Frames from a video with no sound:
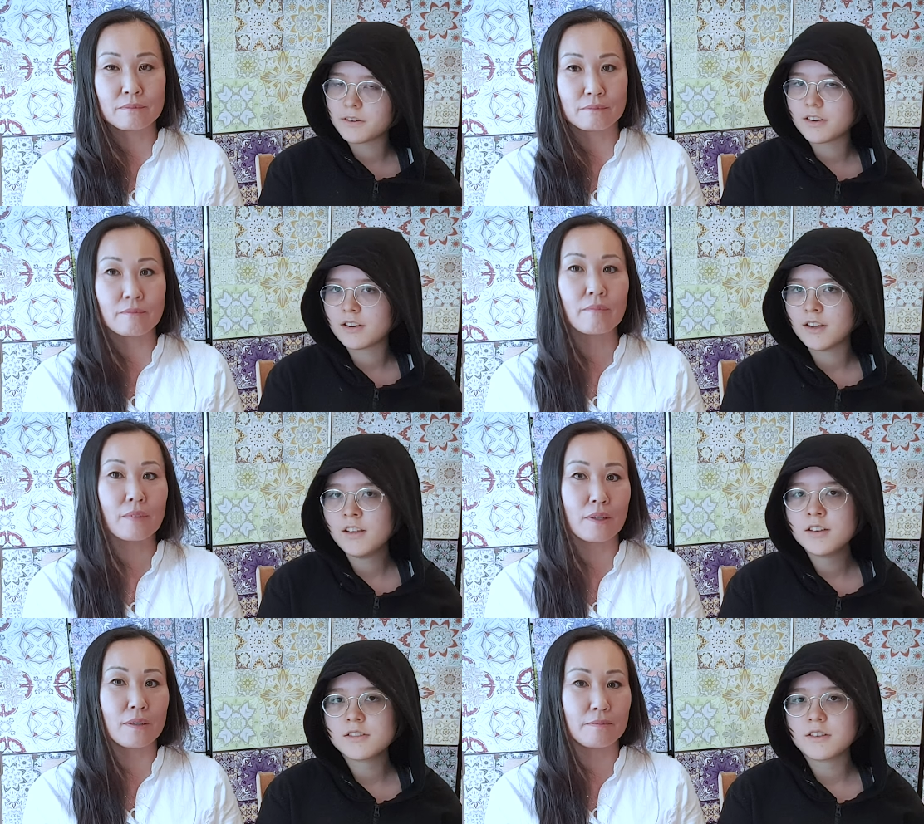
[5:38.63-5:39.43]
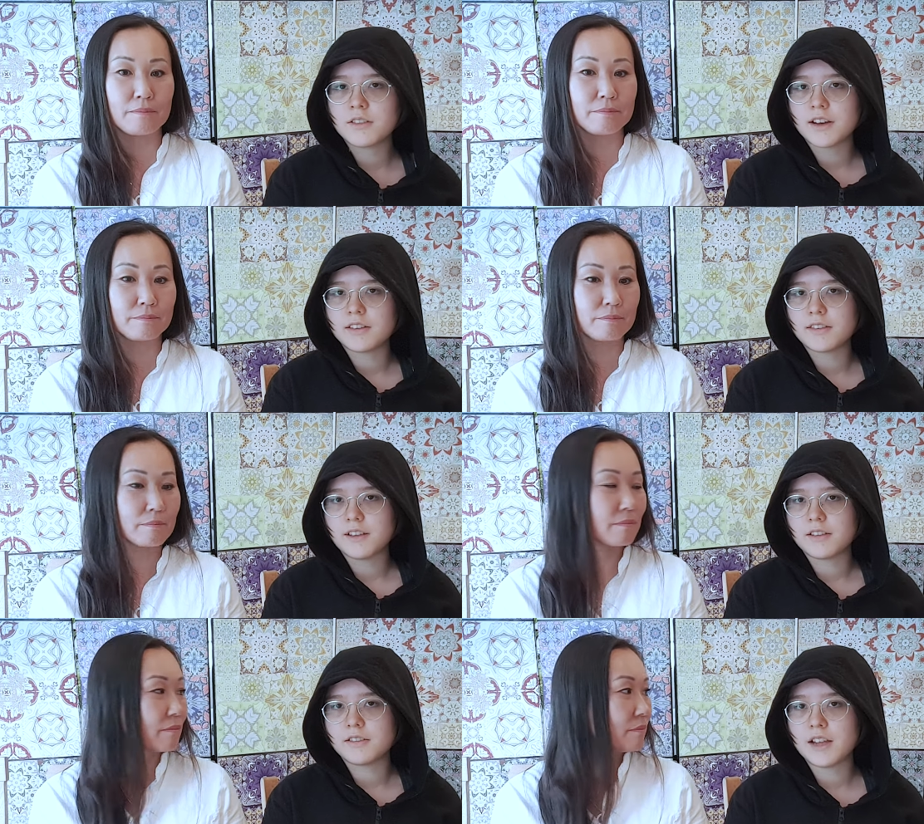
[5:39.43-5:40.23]
Speaker 1: one yeah. so that it's less
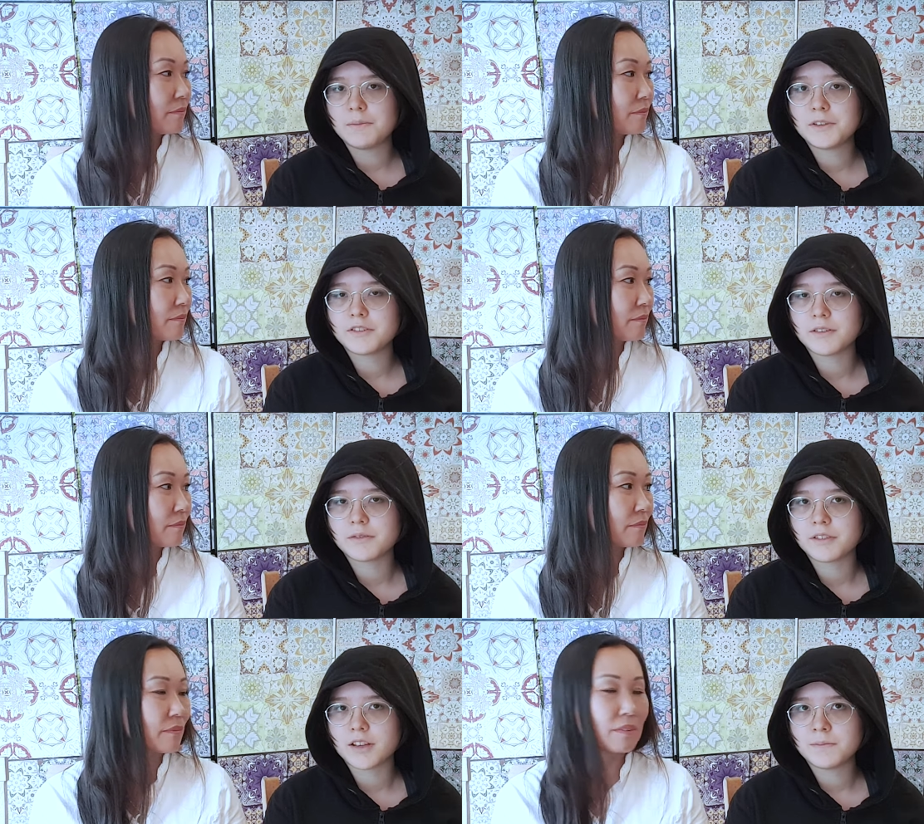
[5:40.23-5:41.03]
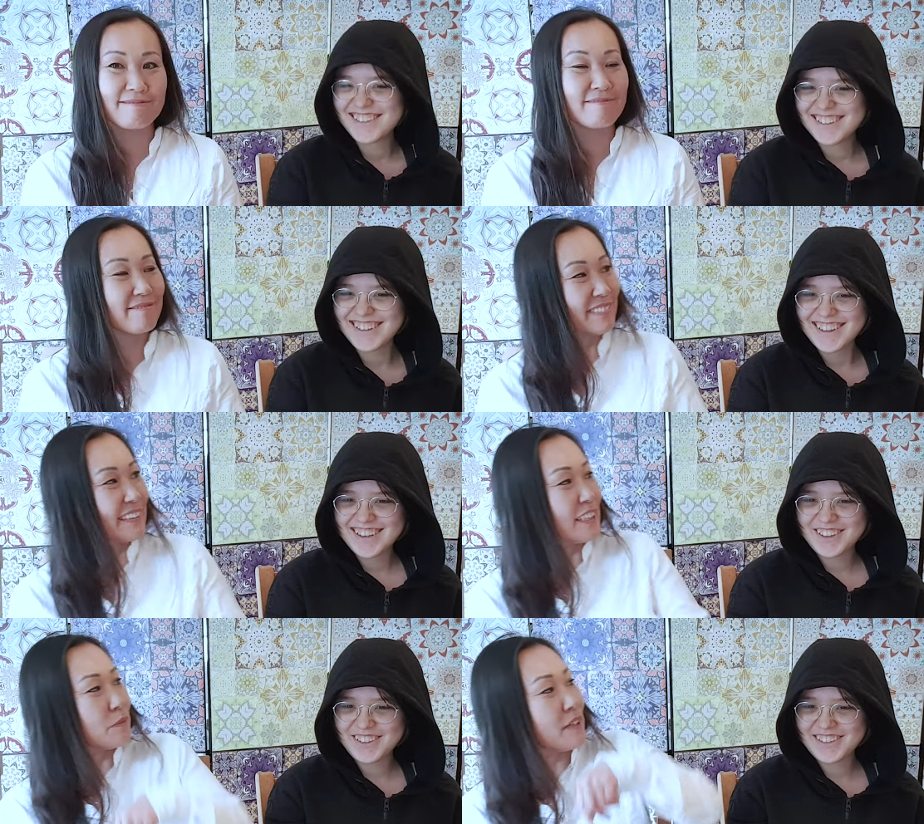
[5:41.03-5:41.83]
damaging for them. And
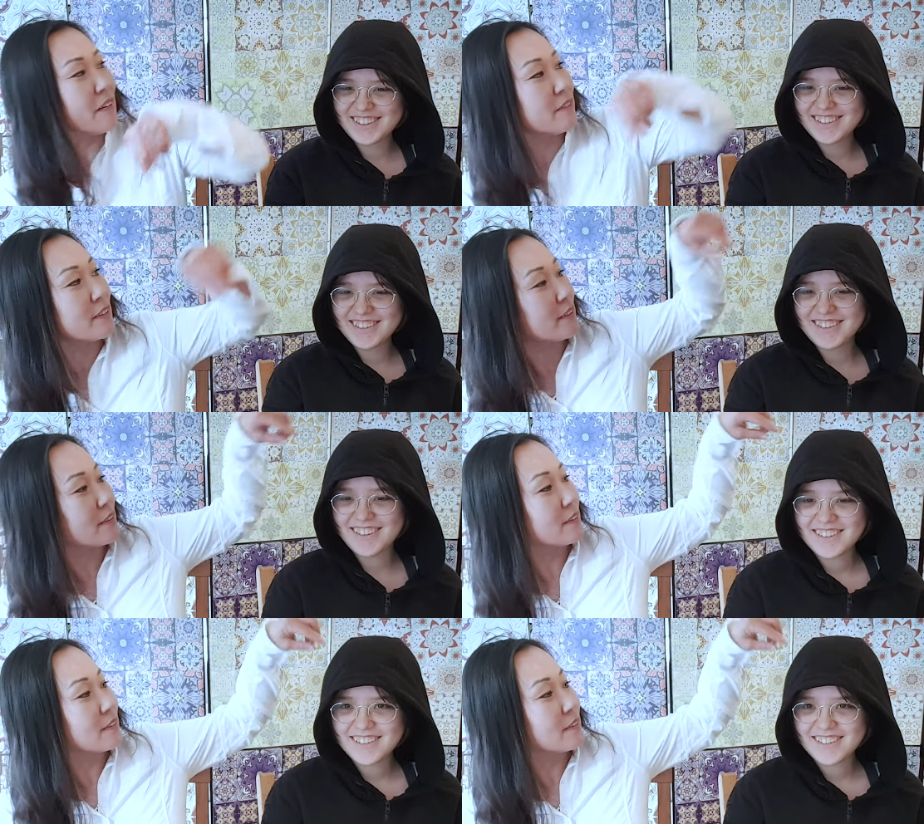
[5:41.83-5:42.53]
then we have this.